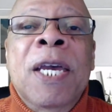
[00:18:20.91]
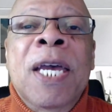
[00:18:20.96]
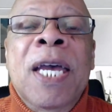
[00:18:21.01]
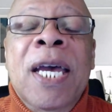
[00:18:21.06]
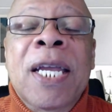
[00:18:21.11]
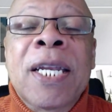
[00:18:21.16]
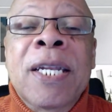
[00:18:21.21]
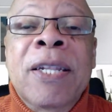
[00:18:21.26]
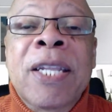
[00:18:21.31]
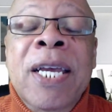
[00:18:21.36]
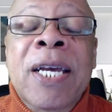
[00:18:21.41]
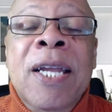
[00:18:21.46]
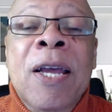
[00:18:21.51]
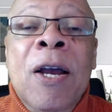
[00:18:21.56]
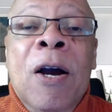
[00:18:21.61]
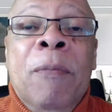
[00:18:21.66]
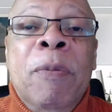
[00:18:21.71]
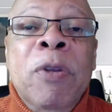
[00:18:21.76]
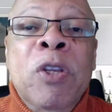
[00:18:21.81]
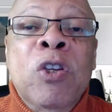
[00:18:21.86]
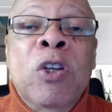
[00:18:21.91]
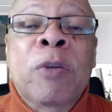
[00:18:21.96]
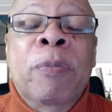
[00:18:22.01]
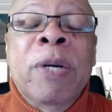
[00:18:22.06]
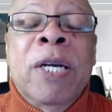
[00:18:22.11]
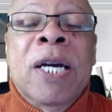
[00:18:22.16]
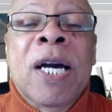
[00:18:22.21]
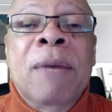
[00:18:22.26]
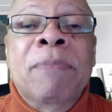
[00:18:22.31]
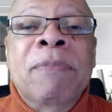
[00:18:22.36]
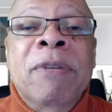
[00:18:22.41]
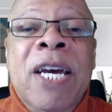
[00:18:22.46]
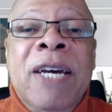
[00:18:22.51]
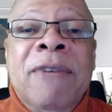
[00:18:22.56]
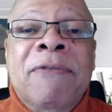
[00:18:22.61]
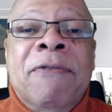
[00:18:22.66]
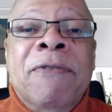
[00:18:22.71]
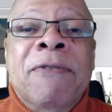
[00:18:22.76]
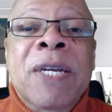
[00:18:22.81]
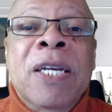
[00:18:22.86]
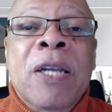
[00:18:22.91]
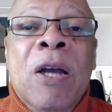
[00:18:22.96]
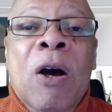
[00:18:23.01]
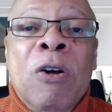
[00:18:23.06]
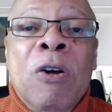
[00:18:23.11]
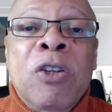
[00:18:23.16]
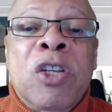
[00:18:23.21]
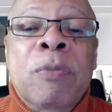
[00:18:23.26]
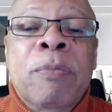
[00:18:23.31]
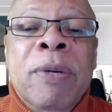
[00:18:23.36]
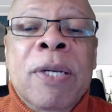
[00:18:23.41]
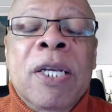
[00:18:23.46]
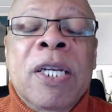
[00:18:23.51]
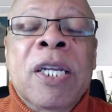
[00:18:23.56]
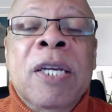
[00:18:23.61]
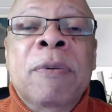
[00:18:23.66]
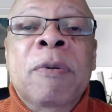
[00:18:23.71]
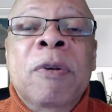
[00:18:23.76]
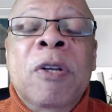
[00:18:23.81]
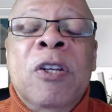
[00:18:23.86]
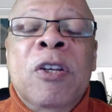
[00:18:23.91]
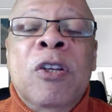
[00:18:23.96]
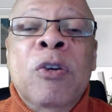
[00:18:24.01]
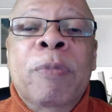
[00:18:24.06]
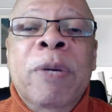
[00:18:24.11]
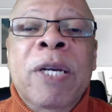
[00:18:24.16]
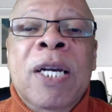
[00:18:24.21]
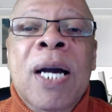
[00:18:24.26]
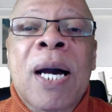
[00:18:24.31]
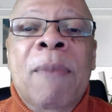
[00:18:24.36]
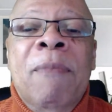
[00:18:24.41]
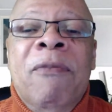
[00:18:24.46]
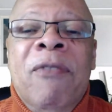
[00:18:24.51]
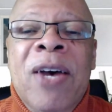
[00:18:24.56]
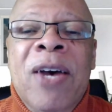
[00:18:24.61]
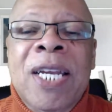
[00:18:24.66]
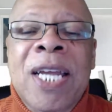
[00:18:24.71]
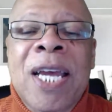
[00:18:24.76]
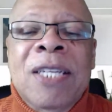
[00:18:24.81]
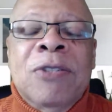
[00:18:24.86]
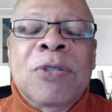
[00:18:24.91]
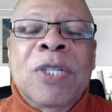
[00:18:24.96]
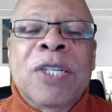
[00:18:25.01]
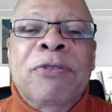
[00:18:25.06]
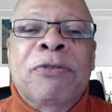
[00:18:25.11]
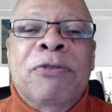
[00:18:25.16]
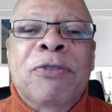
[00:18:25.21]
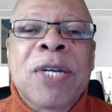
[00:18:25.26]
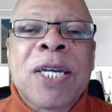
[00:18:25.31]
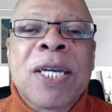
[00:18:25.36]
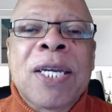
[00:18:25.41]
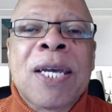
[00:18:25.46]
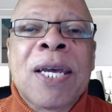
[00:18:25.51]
and then helping you to become debt free and ultimately to become financially free.